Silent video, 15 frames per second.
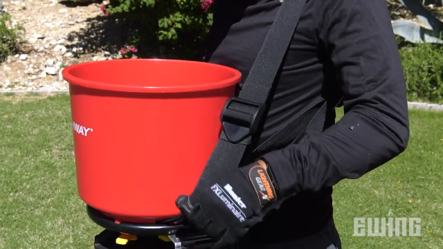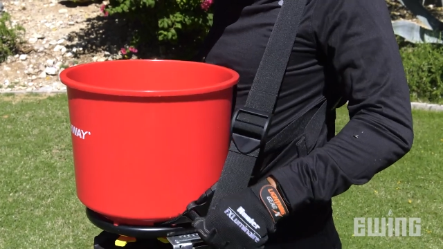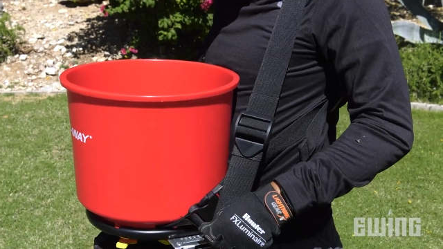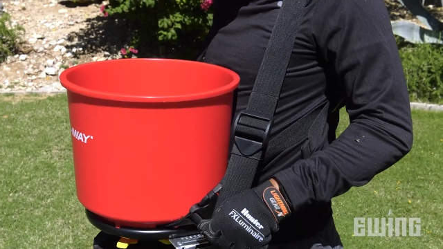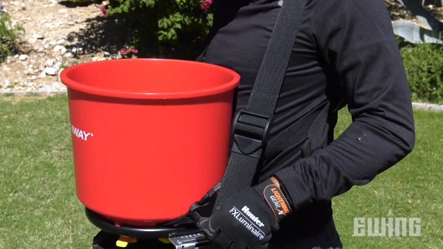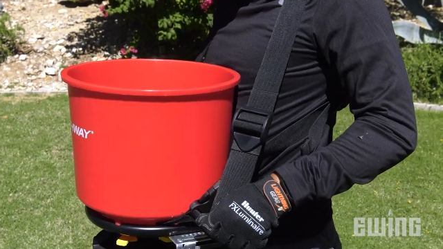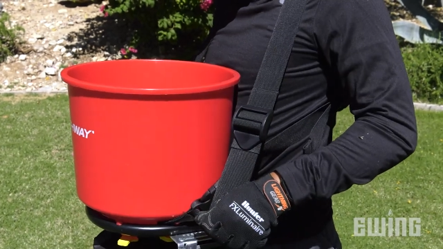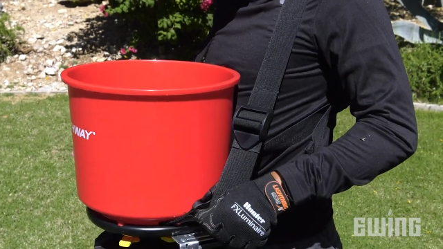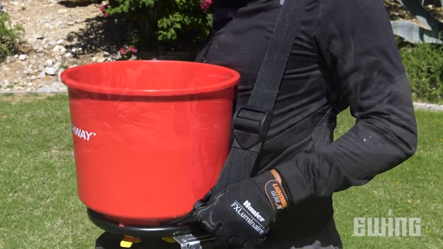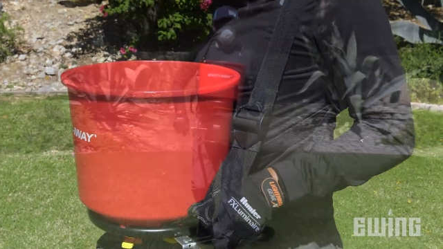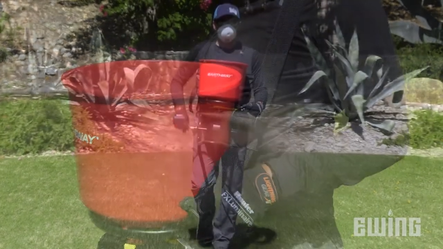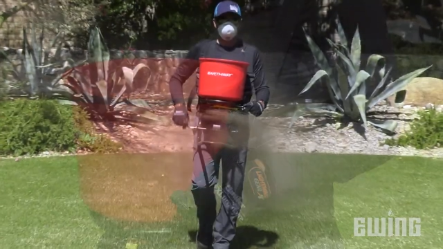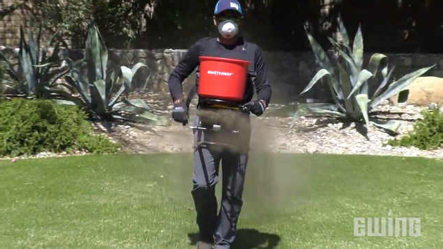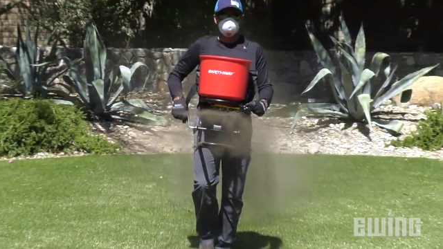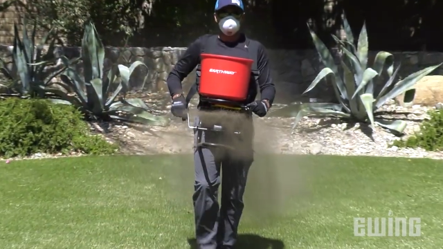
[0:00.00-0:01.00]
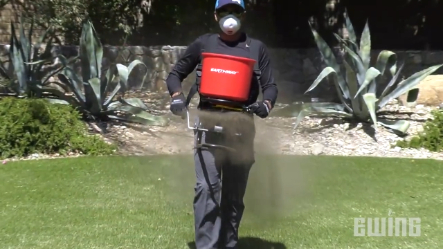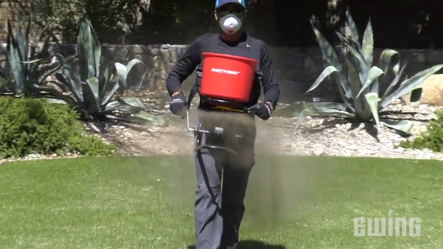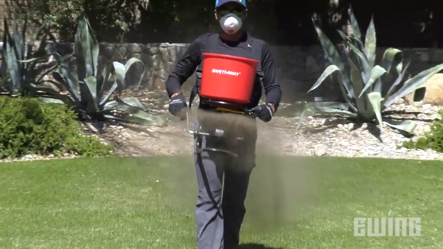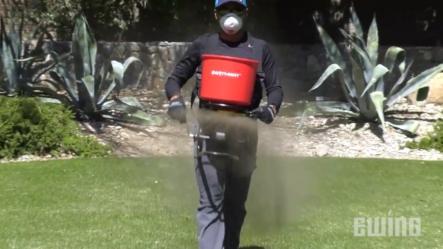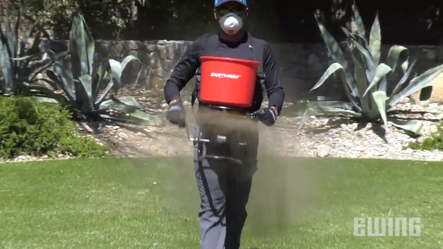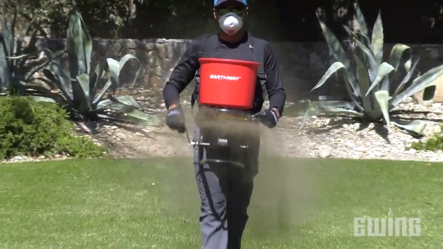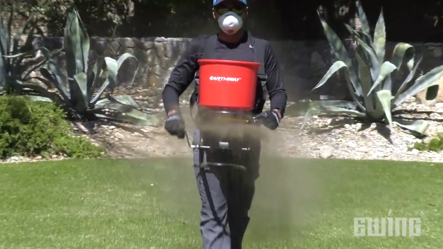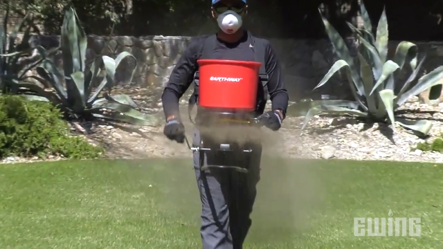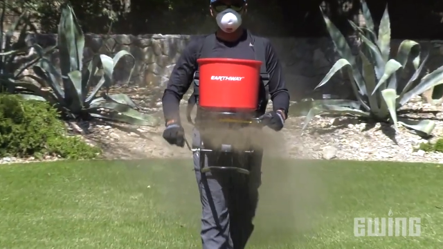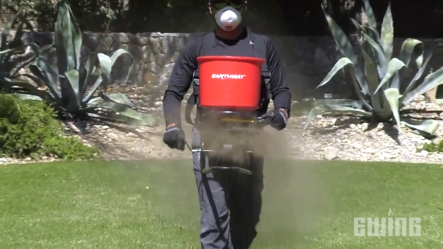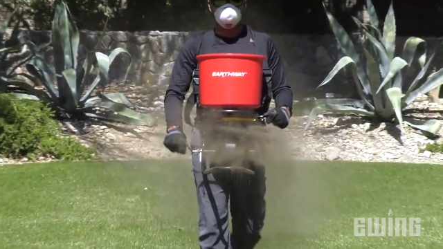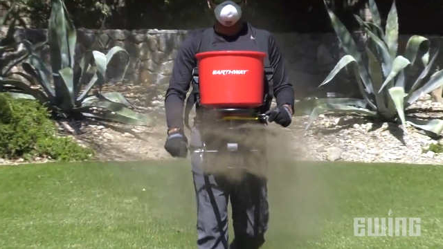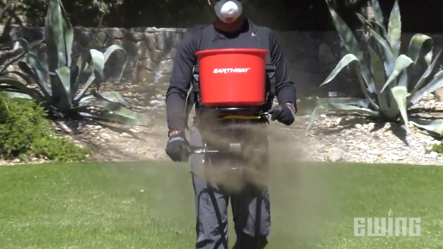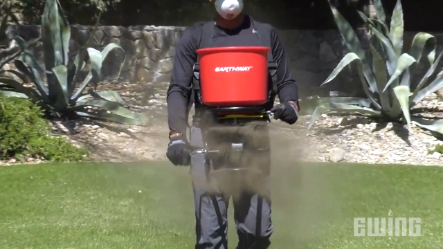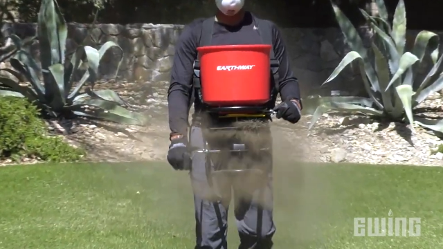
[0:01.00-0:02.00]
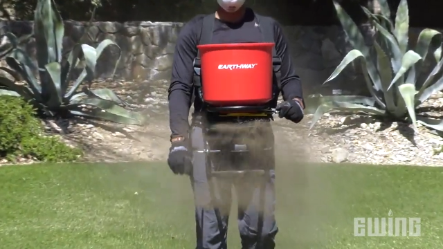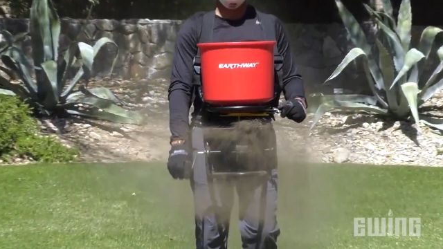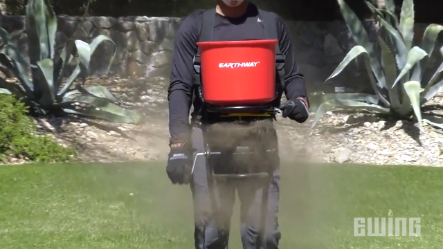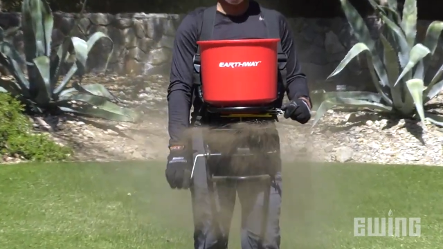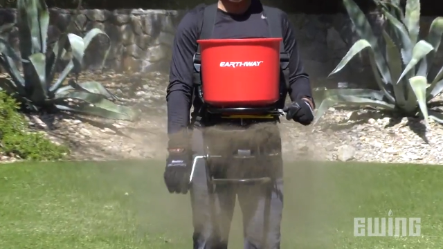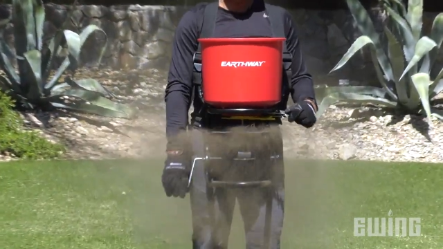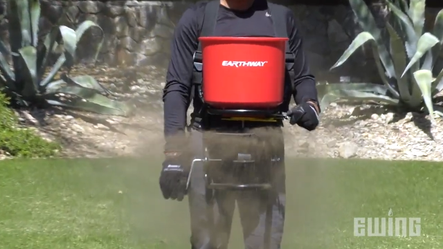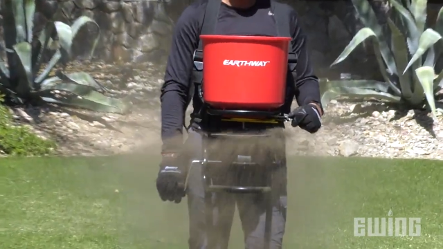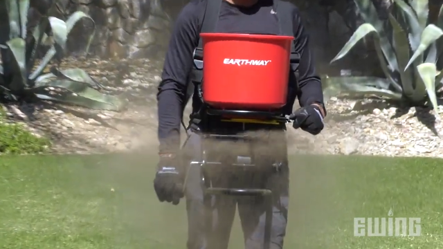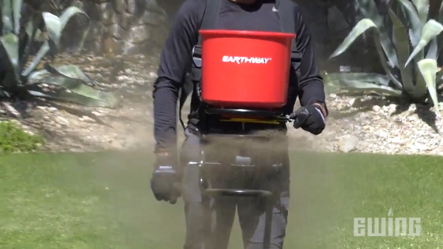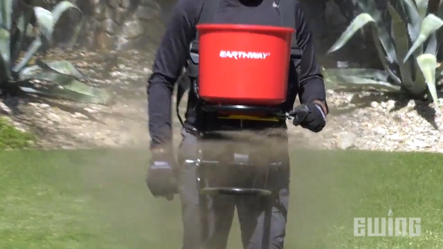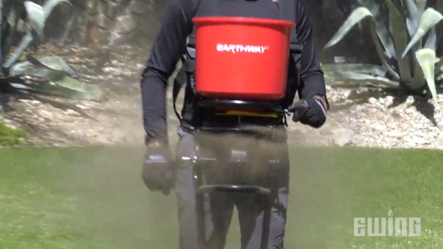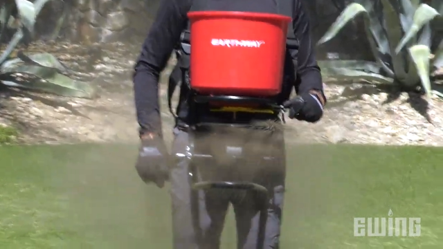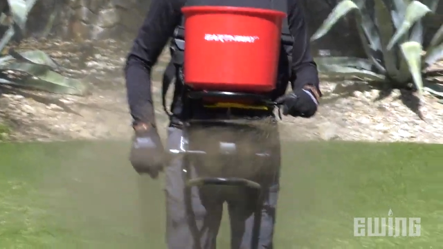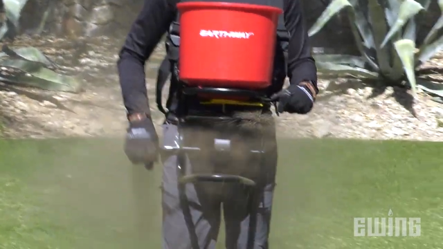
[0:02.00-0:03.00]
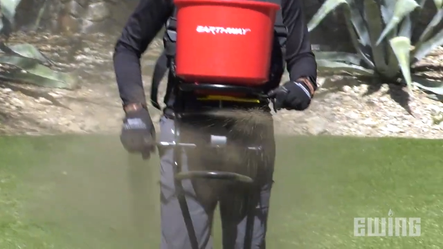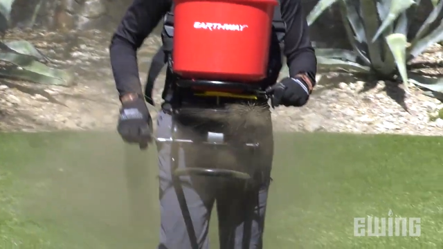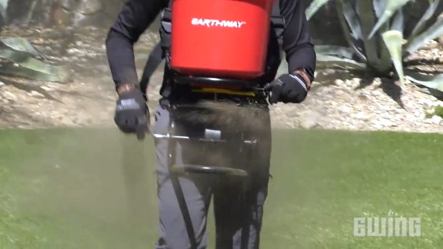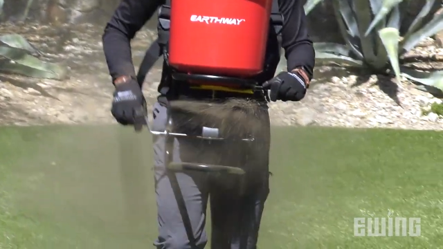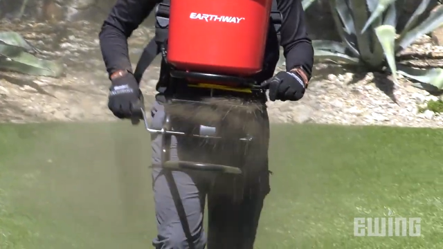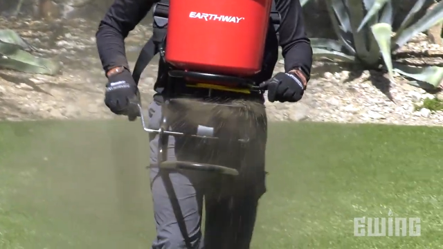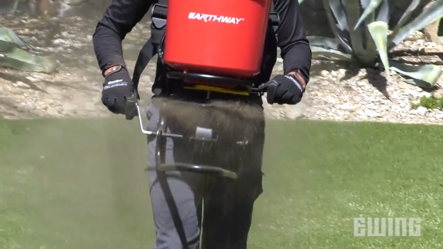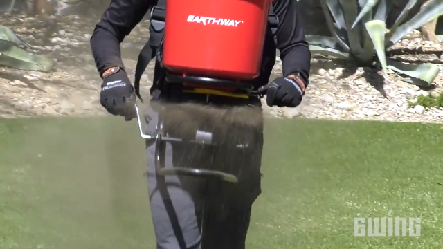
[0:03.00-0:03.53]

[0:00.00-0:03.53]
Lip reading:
[unreadable: no face in view]